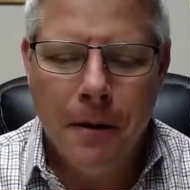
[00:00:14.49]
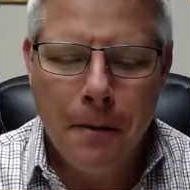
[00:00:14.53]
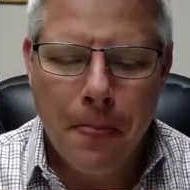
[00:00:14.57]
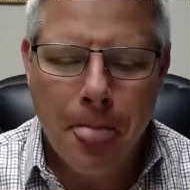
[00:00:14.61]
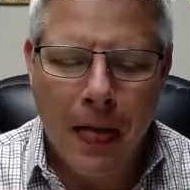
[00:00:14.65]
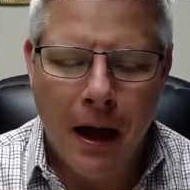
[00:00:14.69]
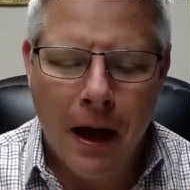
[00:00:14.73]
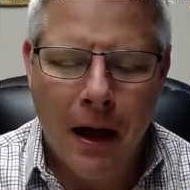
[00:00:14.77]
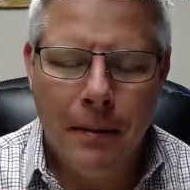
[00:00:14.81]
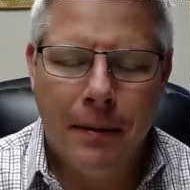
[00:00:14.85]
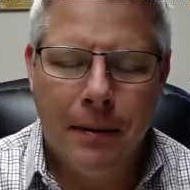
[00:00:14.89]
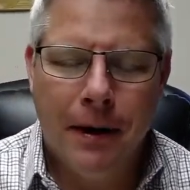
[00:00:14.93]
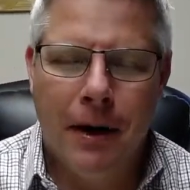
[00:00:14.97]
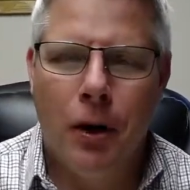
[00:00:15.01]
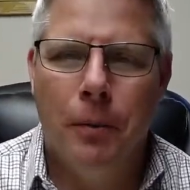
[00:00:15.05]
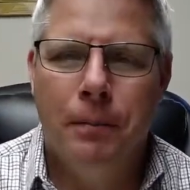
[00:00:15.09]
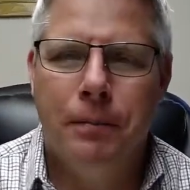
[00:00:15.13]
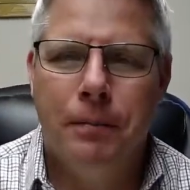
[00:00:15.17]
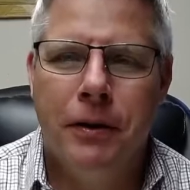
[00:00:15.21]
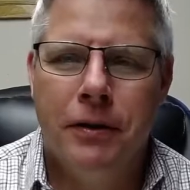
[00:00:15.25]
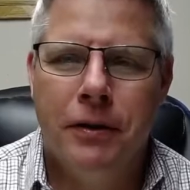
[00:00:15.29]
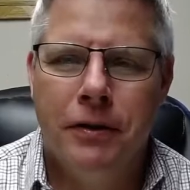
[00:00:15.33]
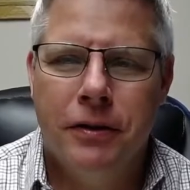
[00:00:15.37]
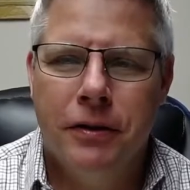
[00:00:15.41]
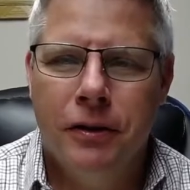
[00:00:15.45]
But I hope
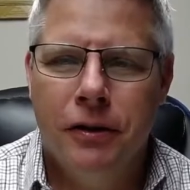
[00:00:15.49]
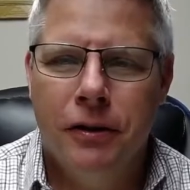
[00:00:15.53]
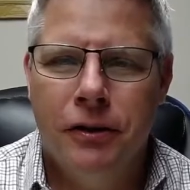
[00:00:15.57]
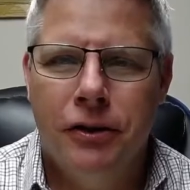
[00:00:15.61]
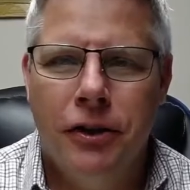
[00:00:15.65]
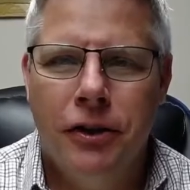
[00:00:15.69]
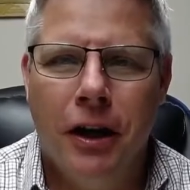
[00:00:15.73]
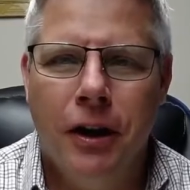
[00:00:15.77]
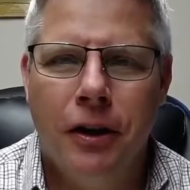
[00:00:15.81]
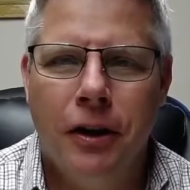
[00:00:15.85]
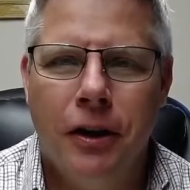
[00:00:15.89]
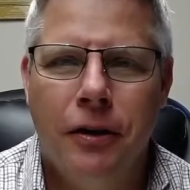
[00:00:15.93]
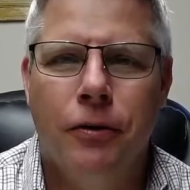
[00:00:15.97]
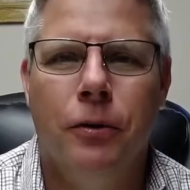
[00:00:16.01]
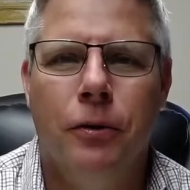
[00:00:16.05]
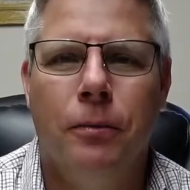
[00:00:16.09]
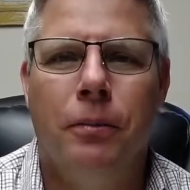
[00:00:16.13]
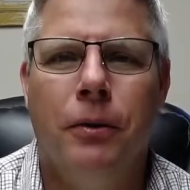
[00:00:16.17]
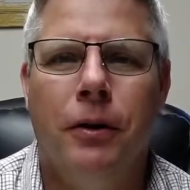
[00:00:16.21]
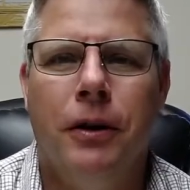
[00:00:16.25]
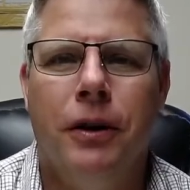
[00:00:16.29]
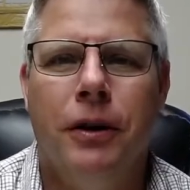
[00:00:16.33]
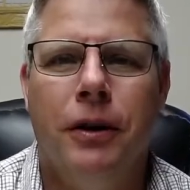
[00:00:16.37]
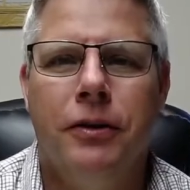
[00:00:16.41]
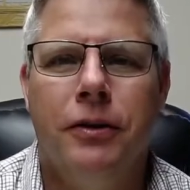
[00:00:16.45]
this study through the
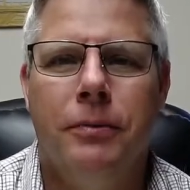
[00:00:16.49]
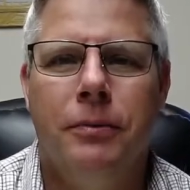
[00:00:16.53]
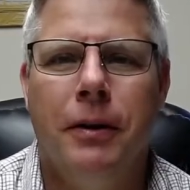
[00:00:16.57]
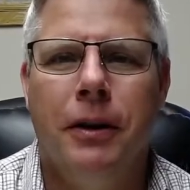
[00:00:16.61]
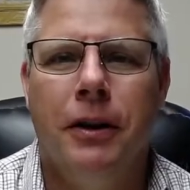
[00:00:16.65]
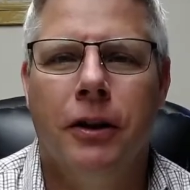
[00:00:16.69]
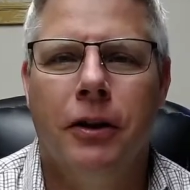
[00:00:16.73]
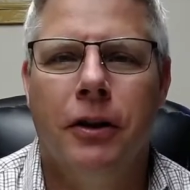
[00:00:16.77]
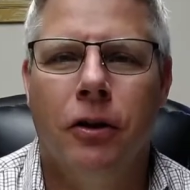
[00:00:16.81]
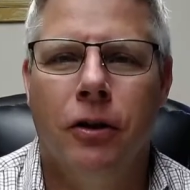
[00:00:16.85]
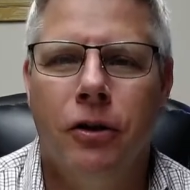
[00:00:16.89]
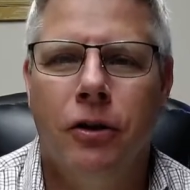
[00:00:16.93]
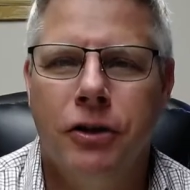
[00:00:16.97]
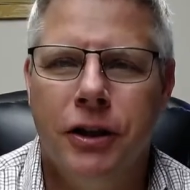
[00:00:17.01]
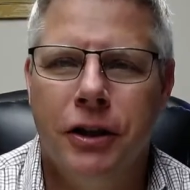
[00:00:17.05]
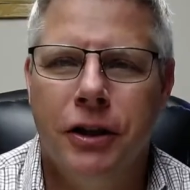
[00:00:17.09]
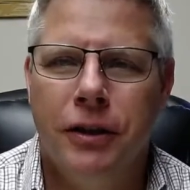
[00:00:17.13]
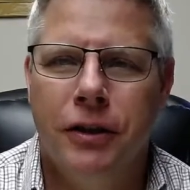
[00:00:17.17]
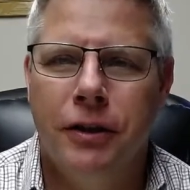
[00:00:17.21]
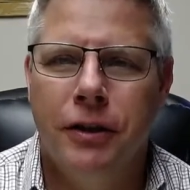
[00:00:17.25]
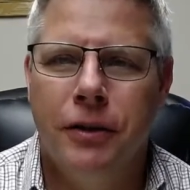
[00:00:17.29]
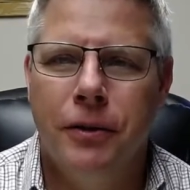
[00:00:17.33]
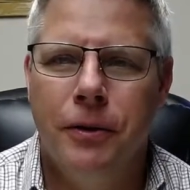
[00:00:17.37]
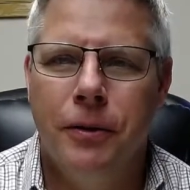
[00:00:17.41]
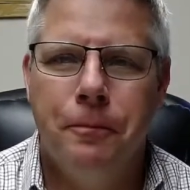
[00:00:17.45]
book has been encouraging to
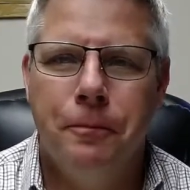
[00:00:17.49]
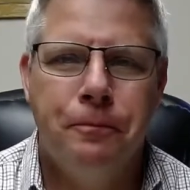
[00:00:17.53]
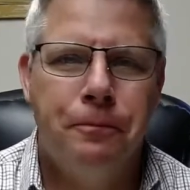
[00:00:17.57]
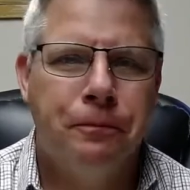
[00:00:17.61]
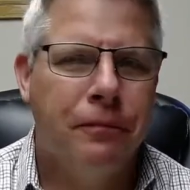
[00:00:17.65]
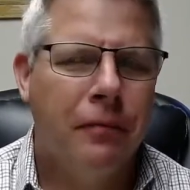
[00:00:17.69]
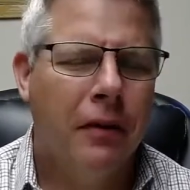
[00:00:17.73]
you,